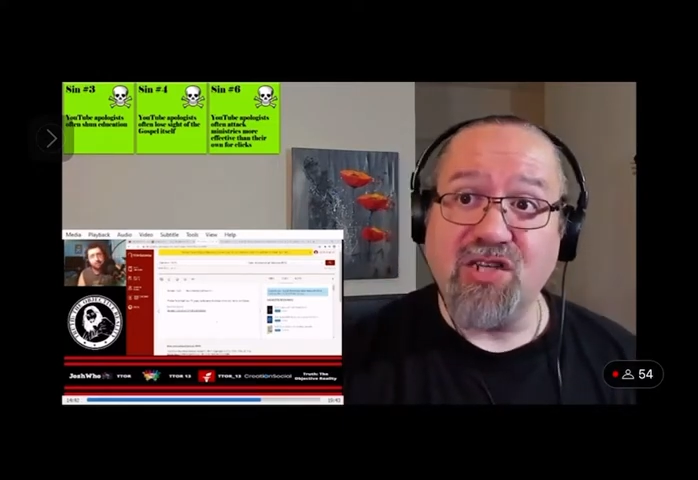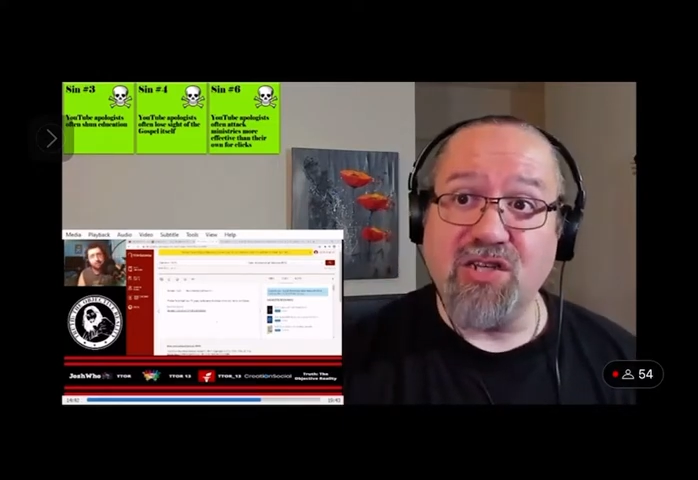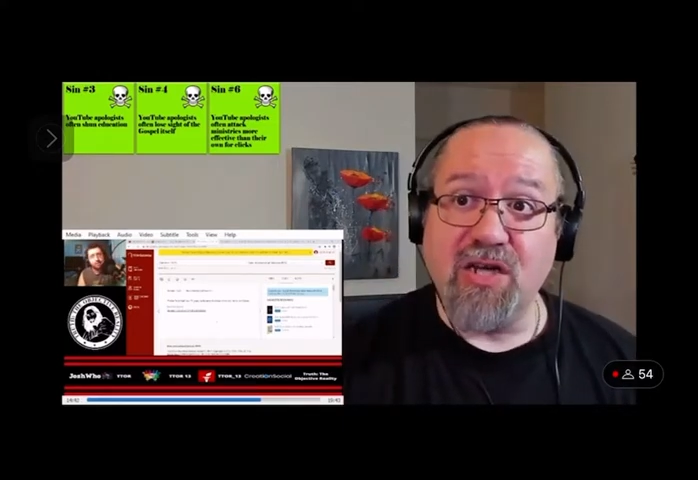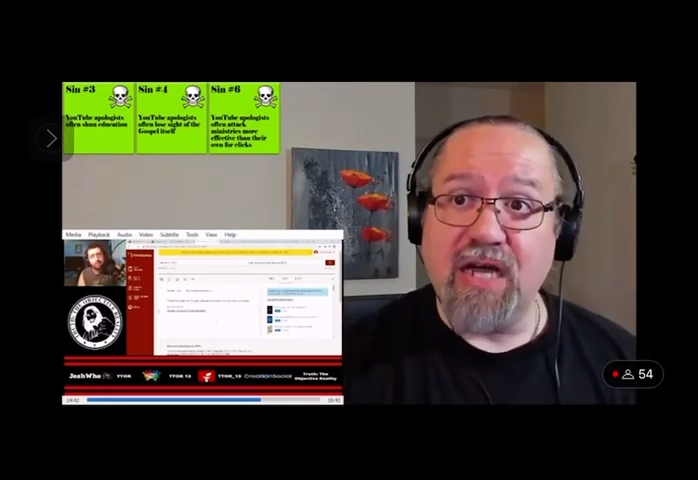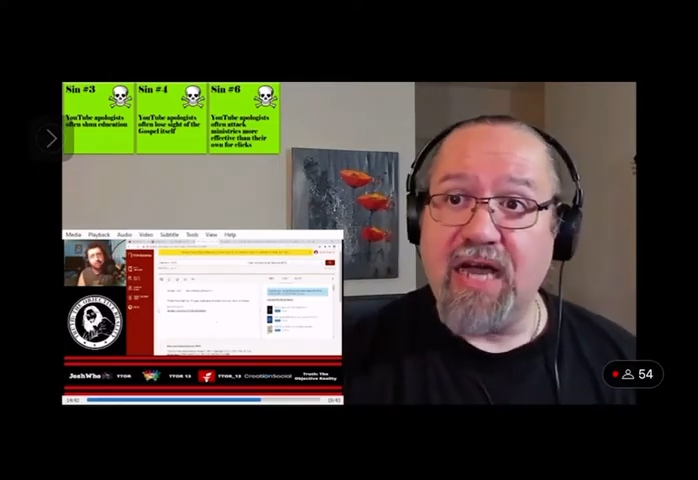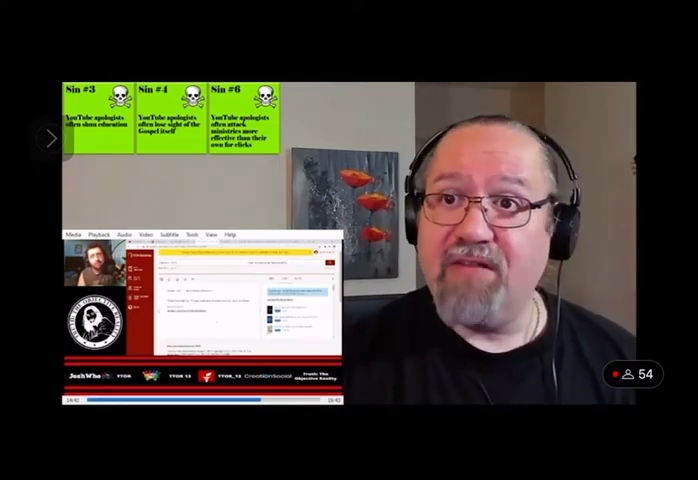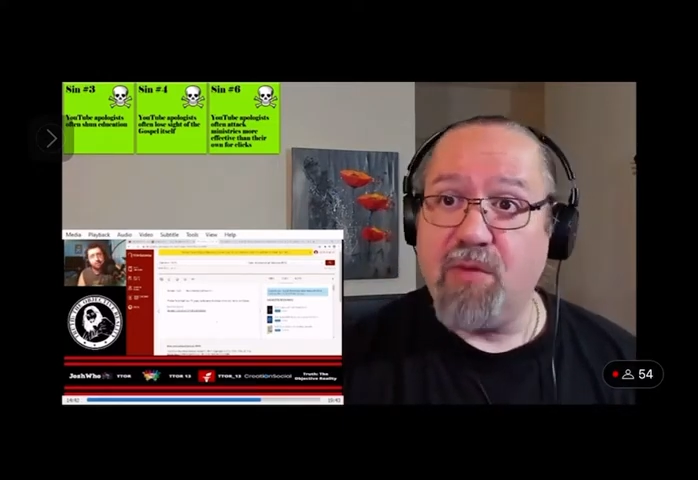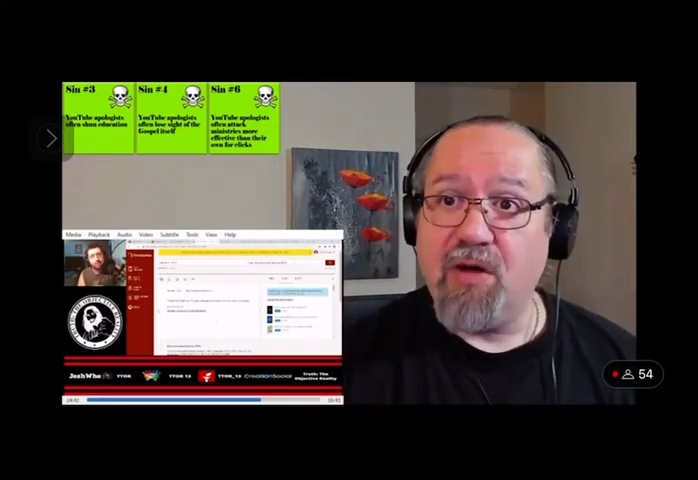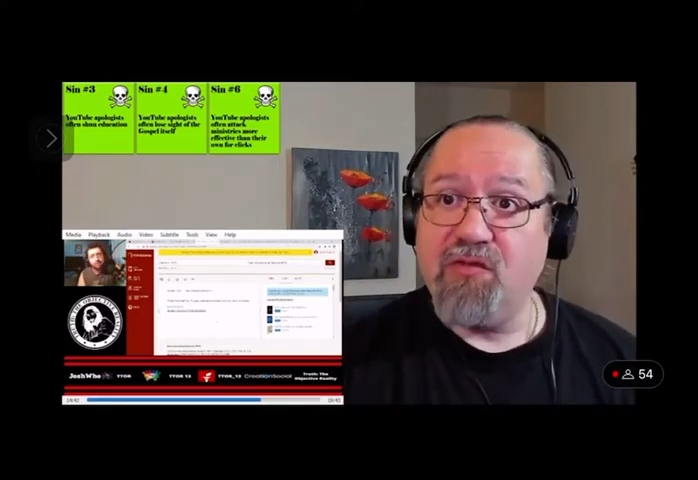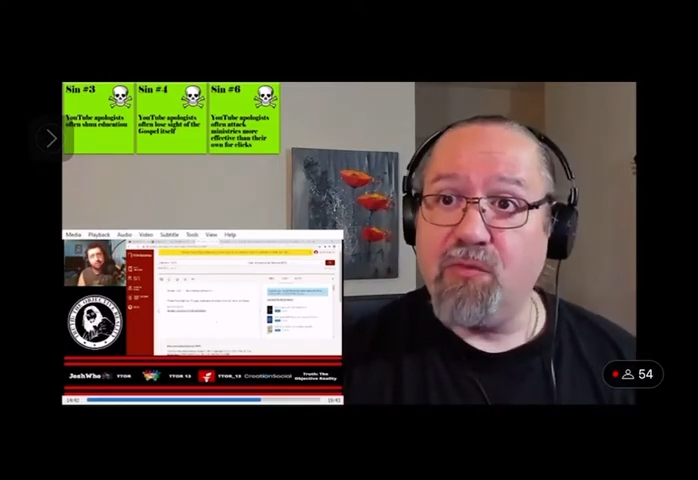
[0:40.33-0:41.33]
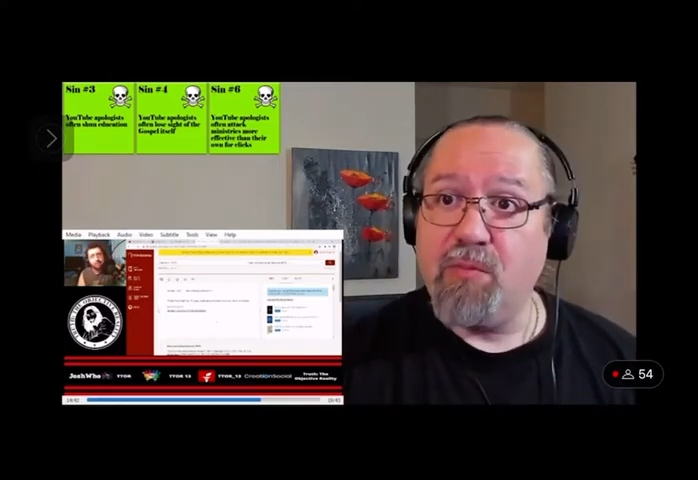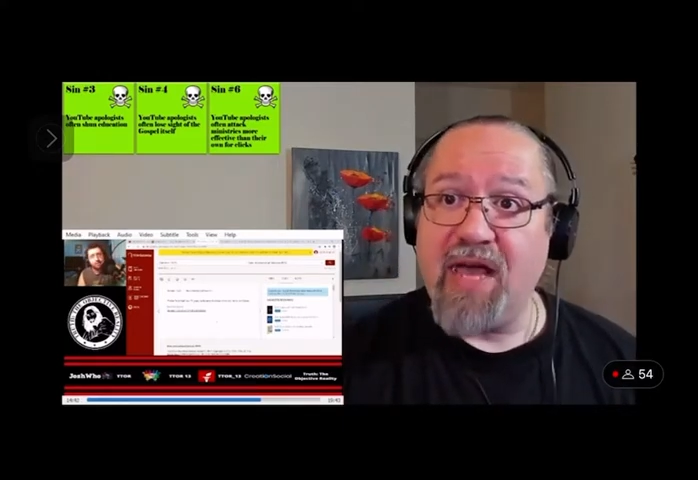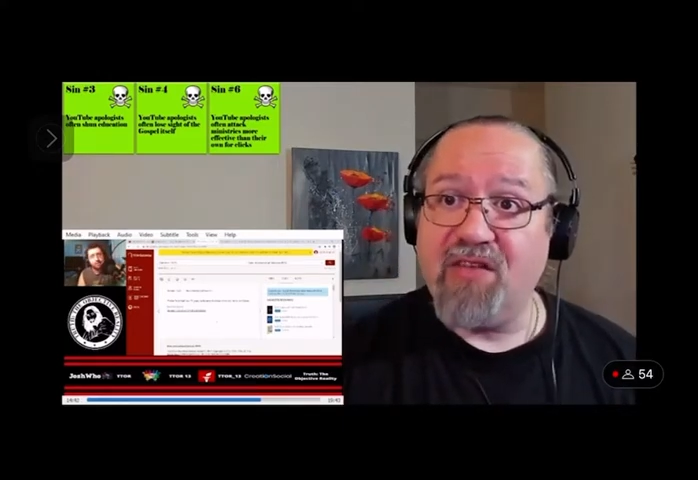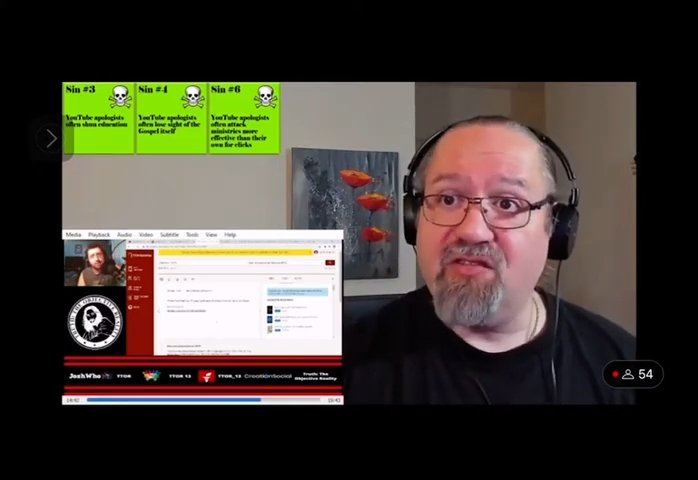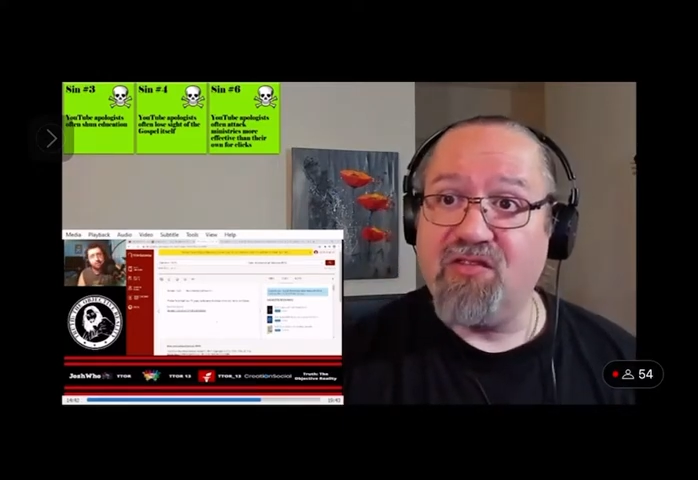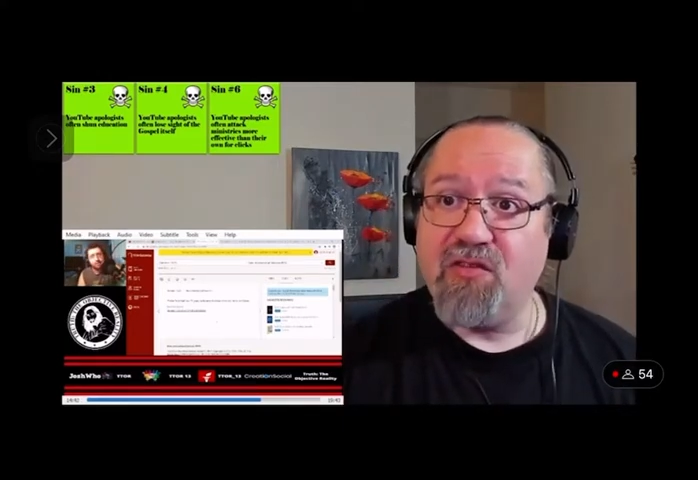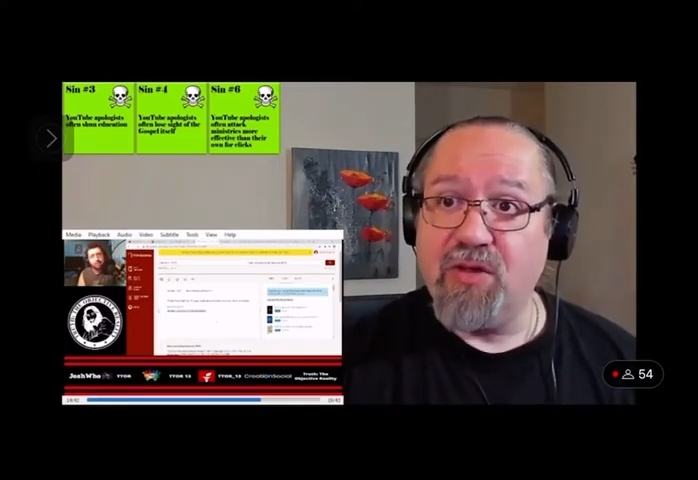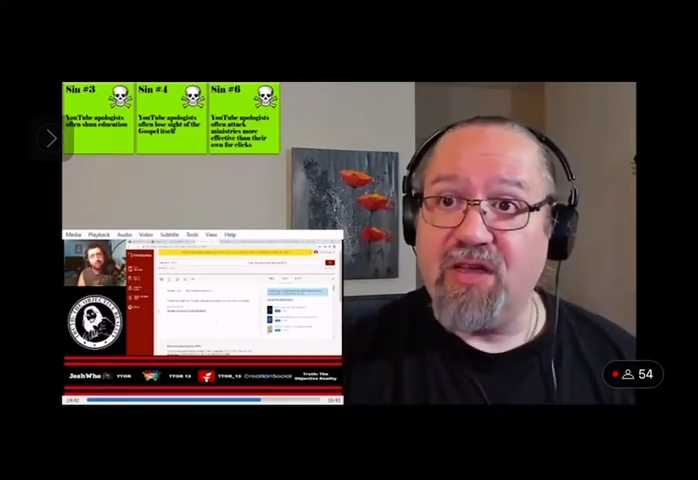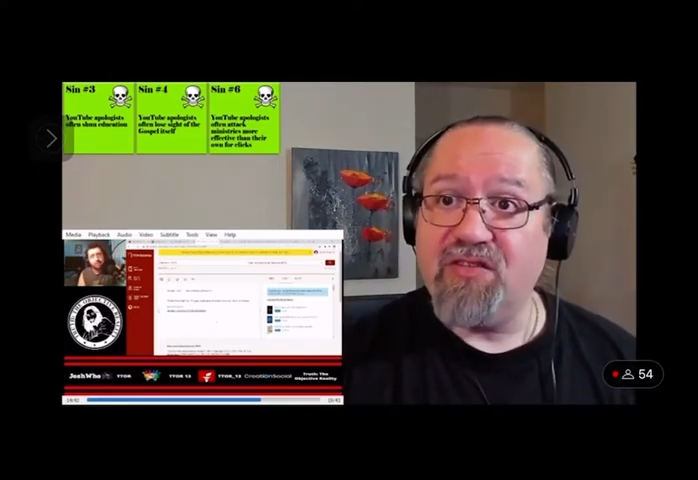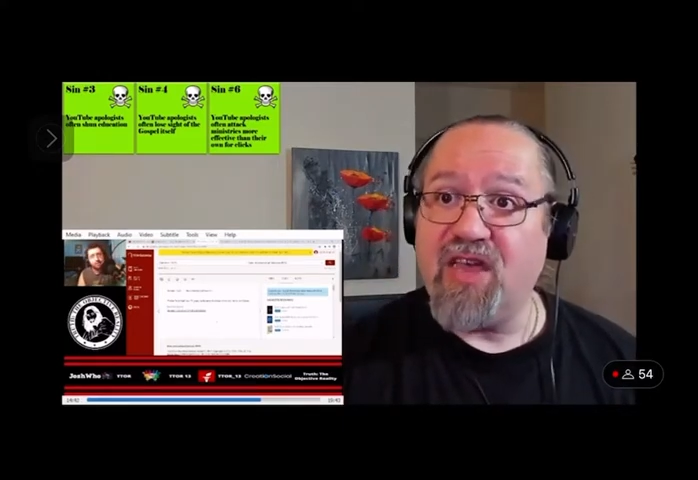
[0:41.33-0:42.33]
I have a multiple master's
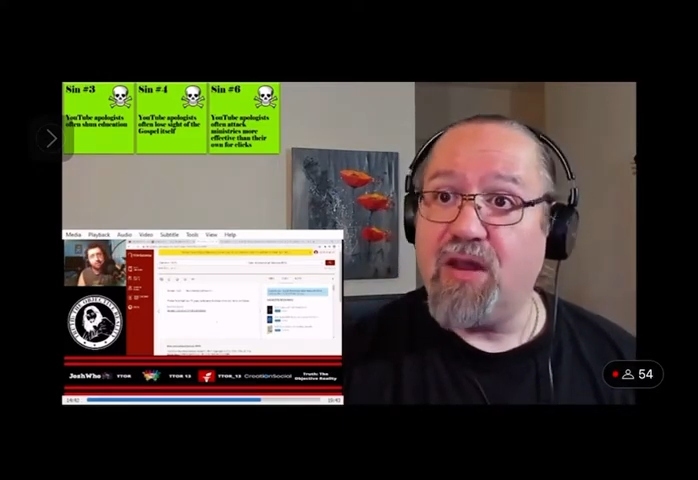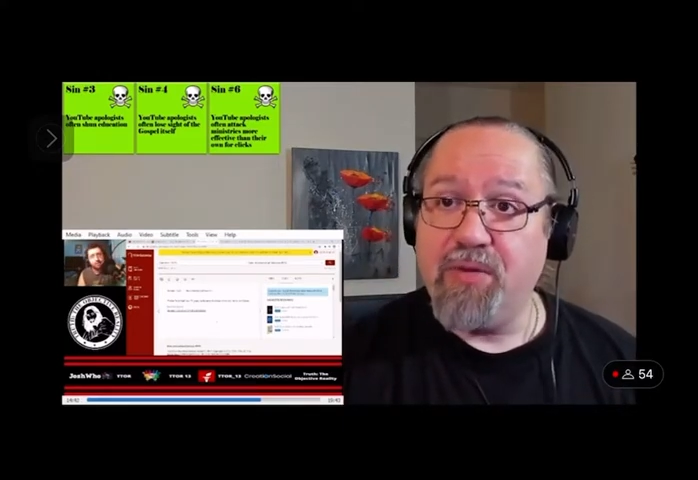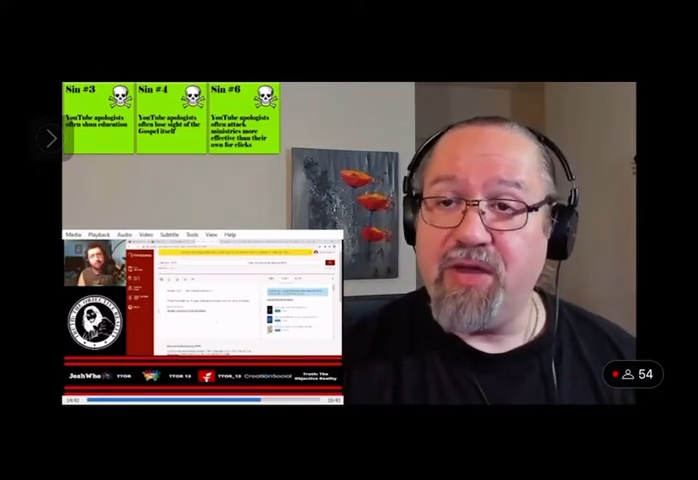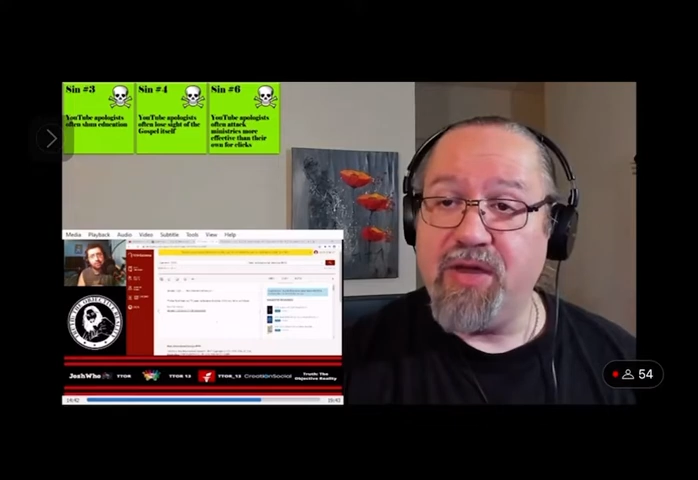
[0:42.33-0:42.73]
degrees and a PhD.